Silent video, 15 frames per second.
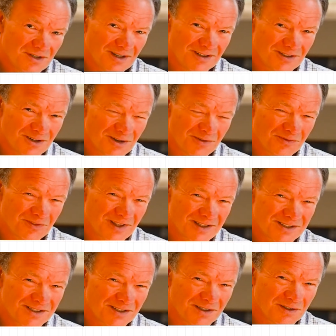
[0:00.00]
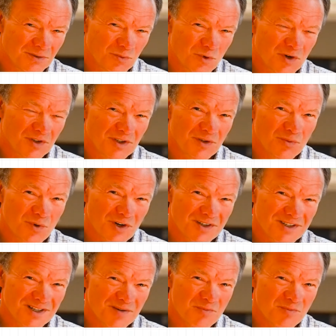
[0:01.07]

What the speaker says: I don't know if that's a word that works in